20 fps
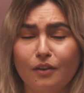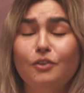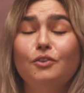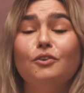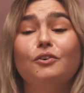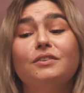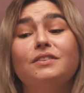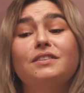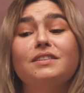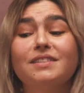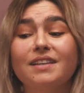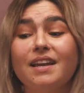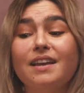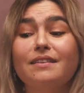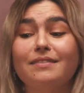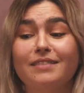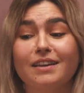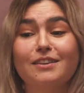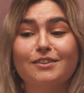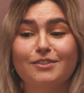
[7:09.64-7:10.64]
Not to say
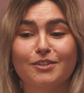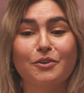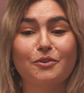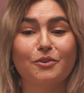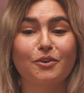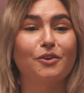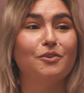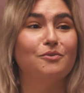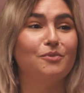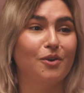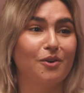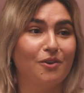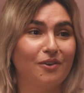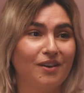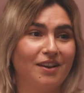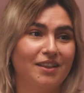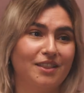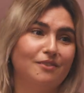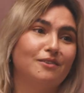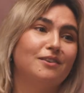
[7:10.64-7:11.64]
things don't go
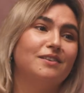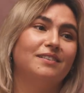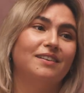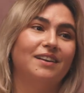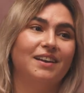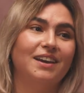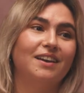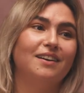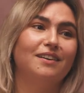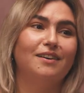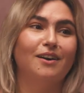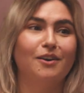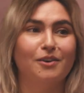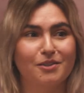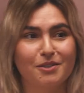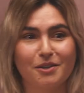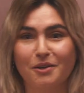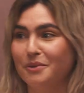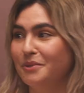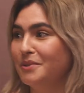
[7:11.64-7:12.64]
wrong and there aren't like
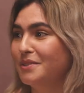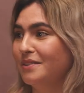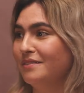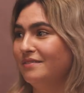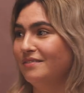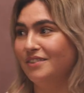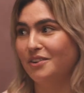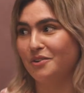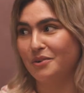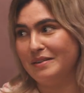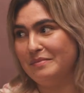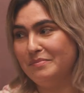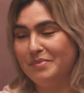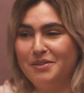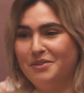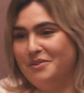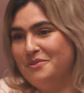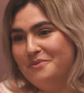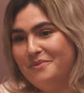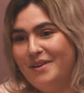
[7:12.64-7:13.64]
assholes and
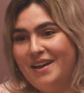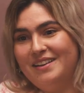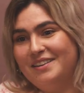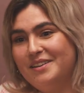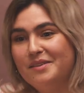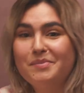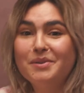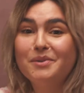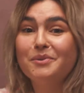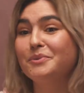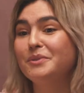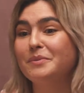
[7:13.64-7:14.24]
creeps who end up in all